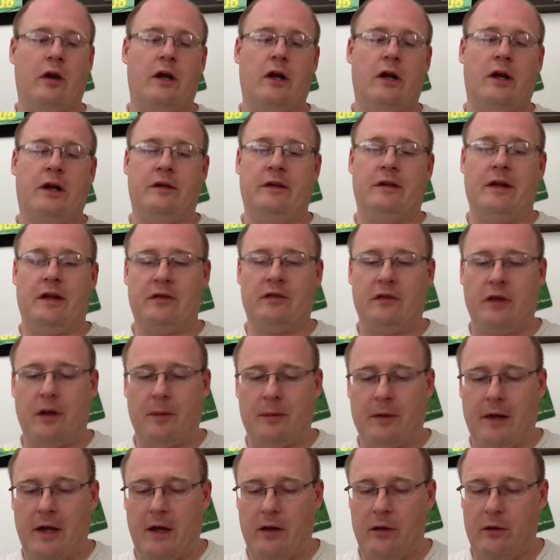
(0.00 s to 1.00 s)
kind of
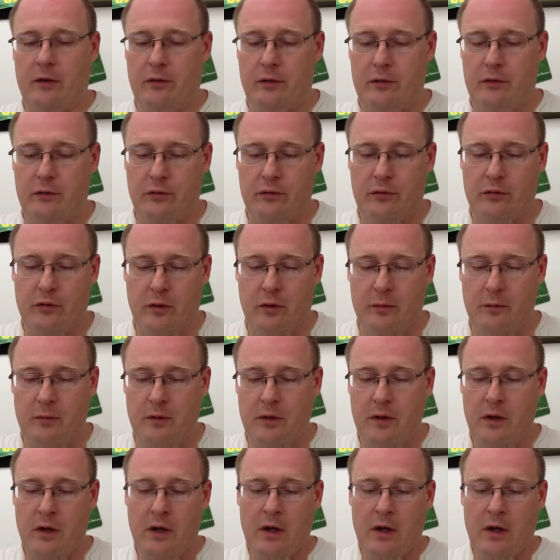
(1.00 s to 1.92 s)
desktop calendars or something